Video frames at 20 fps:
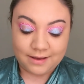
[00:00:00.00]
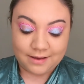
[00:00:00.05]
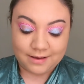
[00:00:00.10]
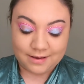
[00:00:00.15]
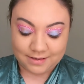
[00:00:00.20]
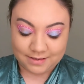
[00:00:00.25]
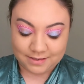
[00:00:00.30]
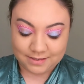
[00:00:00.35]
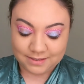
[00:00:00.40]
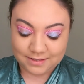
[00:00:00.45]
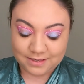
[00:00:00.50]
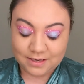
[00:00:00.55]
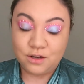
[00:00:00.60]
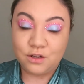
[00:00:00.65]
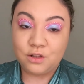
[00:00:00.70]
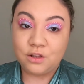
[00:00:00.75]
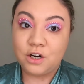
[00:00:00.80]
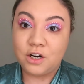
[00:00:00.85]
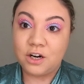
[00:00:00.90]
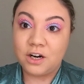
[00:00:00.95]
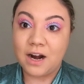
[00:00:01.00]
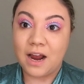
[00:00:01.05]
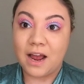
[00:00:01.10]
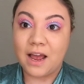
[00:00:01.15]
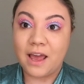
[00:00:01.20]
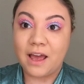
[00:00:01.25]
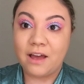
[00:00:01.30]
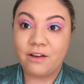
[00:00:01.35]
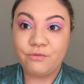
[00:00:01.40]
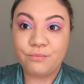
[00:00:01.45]
concealer. I
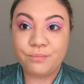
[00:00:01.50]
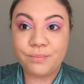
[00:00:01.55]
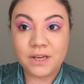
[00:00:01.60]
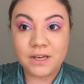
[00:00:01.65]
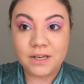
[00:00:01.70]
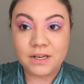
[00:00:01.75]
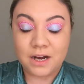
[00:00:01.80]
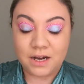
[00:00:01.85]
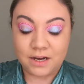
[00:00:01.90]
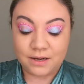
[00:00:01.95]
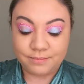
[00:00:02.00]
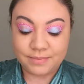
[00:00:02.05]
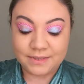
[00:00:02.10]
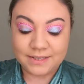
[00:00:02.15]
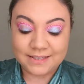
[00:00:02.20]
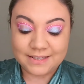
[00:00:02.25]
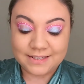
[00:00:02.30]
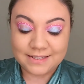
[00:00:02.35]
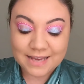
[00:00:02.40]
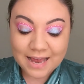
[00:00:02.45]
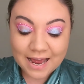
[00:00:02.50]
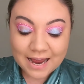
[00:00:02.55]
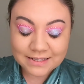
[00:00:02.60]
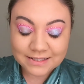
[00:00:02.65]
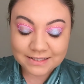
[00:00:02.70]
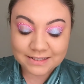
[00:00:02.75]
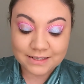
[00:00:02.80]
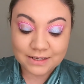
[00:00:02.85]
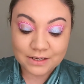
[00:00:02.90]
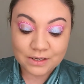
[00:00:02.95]
have been
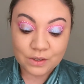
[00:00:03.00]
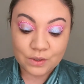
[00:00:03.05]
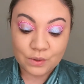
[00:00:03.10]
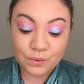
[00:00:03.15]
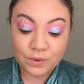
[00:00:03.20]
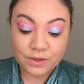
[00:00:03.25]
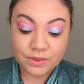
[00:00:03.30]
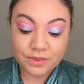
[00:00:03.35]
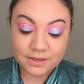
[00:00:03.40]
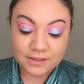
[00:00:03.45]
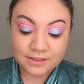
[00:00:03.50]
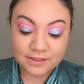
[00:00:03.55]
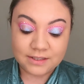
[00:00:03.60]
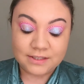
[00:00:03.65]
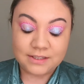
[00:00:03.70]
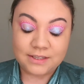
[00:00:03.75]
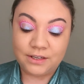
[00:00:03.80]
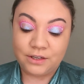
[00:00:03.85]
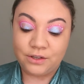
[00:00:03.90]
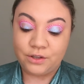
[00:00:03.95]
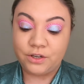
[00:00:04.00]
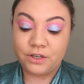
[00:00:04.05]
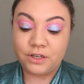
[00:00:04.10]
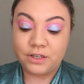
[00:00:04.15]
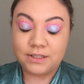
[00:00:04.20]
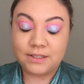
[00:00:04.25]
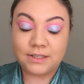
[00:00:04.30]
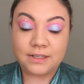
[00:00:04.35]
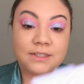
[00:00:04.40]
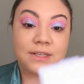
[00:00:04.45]
obsessed with this concealer
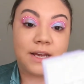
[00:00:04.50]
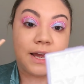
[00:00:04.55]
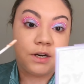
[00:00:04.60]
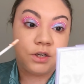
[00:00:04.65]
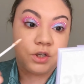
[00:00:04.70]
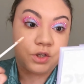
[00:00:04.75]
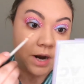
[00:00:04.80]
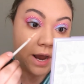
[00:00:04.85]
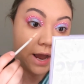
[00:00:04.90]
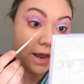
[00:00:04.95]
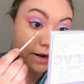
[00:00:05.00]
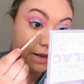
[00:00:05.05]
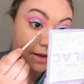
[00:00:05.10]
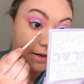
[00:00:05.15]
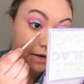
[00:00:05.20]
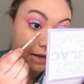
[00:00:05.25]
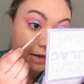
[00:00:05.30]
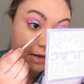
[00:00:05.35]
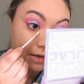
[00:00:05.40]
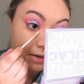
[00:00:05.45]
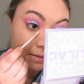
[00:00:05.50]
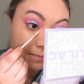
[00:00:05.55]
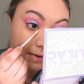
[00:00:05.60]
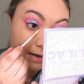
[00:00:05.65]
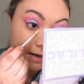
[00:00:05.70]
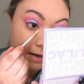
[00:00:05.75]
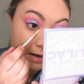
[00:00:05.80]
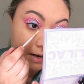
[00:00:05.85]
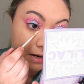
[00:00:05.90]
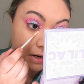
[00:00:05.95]
since I tried it in
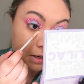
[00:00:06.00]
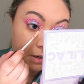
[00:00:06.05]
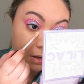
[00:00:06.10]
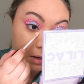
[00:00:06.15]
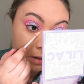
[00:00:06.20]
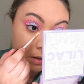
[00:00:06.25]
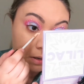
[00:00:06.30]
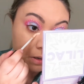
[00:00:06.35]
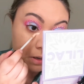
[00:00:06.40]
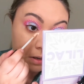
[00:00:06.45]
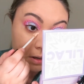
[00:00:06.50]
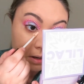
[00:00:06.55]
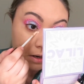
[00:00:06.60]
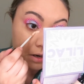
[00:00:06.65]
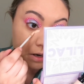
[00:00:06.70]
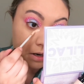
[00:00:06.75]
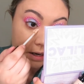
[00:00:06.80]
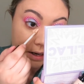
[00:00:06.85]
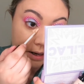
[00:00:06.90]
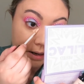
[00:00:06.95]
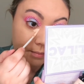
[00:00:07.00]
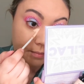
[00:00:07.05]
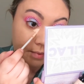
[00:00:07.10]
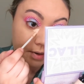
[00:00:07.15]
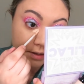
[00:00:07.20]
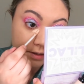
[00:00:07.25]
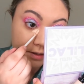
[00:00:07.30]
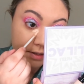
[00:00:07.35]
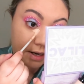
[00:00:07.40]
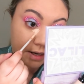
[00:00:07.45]
my
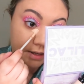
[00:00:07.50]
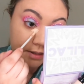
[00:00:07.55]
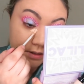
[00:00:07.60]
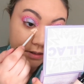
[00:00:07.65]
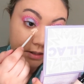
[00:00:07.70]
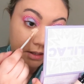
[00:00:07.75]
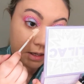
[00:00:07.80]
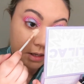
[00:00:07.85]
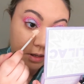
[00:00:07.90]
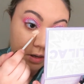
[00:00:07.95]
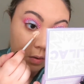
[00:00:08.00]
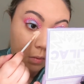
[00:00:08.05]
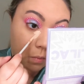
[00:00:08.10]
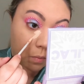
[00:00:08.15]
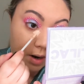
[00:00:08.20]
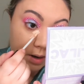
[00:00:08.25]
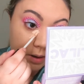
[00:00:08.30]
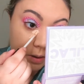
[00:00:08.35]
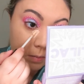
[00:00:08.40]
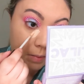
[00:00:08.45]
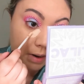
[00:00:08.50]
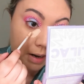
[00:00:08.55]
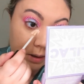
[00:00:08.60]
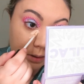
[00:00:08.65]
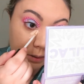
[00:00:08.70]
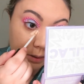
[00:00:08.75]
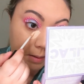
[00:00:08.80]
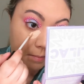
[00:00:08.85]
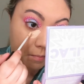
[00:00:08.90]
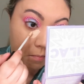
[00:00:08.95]
testing Wet n
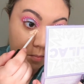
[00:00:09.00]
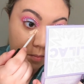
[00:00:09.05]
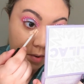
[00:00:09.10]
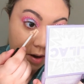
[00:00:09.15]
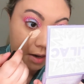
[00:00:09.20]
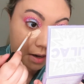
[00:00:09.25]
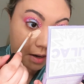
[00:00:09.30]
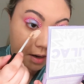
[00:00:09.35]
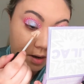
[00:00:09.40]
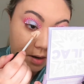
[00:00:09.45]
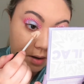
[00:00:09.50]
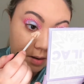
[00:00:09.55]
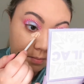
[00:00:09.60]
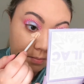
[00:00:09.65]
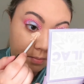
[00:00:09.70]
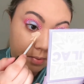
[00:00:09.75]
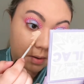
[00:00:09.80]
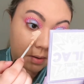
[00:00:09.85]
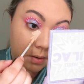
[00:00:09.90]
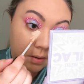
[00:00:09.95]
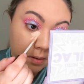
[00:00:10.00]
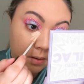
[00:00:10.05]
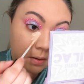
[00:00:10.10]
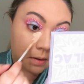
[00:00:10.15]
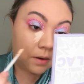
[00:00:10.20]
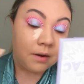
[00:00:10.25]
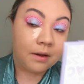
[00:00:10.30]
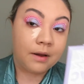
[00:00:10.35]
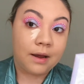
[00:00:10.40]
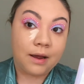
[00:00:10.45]
Wild makeup.
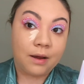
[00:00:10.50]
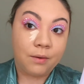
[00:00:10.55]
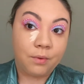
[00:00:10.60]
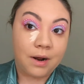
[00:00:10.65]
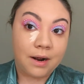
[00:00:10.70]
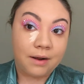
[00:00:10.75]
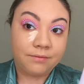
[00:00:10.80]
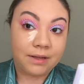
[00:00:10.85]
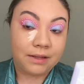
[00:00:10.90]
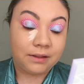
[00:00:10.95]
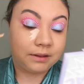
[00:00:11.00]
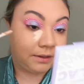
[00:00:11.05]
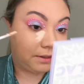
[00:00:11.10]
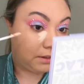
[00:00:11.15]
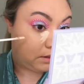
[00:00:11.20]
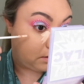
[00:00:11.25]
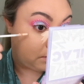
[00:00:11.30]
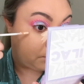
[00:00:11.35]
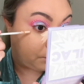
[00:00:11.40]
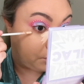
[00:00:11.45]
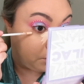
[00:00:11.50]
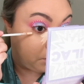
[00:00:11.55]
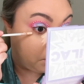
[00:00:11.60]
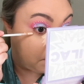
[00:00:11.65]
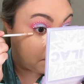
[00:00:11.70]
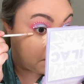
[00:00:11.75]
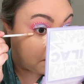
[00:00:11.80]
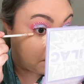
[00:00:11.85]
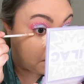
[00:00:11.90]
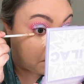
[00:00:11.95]
I will have that linked for you
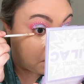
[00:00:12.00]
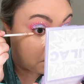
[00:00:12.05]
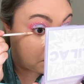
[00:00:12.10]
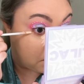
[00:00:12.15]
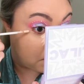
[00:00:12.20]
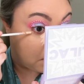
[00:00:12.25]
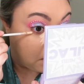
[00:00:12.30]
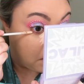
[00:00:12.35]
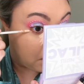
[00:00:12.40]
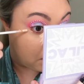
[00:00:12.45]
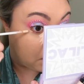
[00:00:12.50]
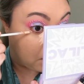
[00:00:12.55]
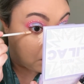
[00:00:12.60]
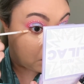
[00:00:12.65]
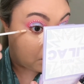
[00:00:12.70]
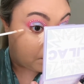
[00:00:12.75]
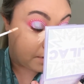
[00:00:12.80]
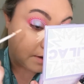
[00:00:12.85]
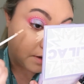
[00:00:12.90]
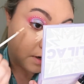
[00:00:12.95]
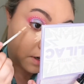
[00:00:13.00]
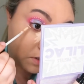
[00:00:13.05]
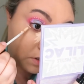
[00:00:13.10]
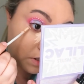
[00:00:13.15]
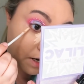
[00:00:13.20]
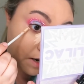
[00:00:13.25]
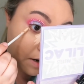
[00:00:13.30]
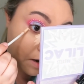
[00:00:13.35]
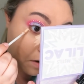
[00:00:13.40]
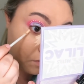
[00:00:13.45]
guys, and oh my gosh,
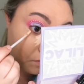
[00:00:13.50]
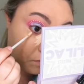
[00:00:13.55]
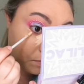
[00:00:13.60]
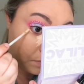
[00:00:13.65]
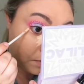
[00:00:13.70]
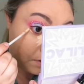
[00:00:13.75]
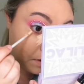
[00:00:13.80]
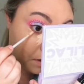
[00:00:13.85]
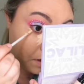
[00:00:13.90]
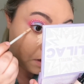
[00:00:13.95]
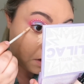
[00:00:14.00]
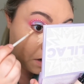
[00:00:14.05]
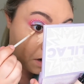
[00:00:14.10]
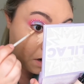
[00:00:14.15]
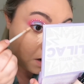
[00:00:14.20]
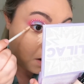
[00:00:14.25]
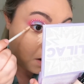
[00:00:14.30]
I have been